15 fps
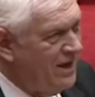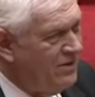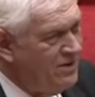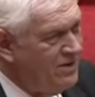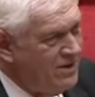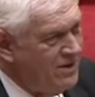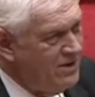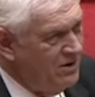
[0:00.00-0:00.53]
It's,
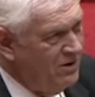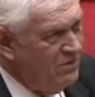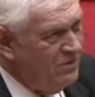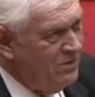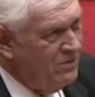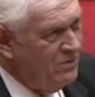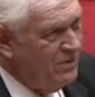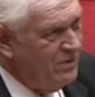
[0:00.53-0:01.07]

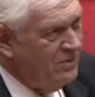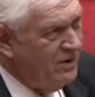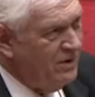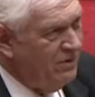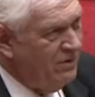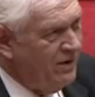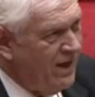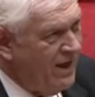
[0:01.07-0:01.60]
we
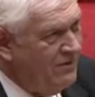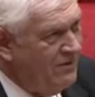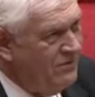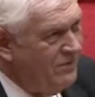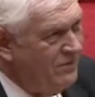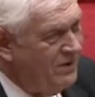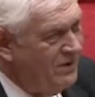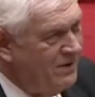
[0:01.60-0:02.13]
don't have
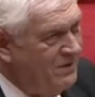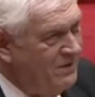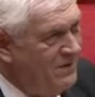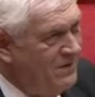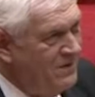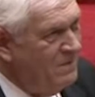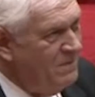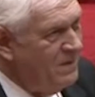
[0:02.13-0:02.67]

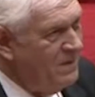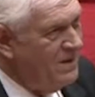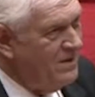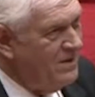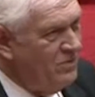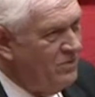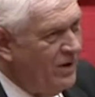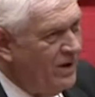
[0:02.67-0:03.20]

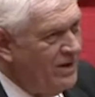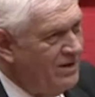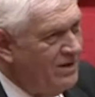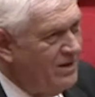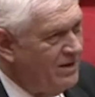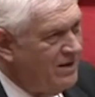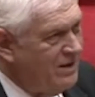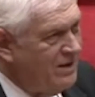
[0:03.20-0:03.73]
the waste,
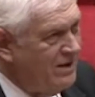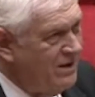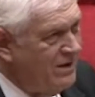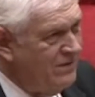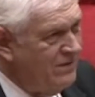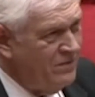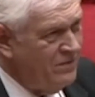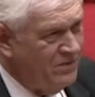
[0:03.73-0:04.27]

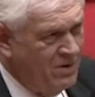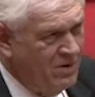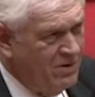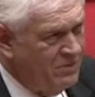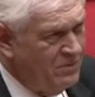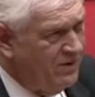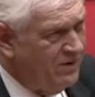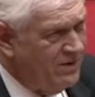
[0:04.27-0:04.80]
for the most
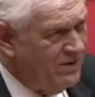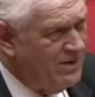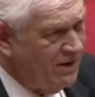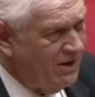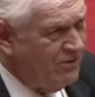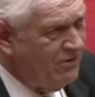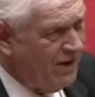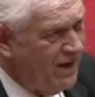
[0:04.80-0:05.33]
part,
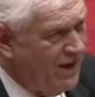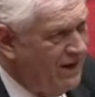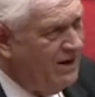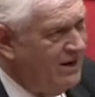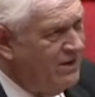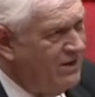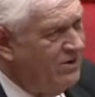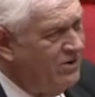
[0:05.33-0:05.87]
segregated
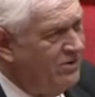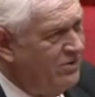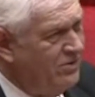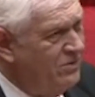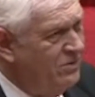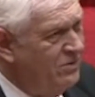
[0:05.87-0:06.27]
into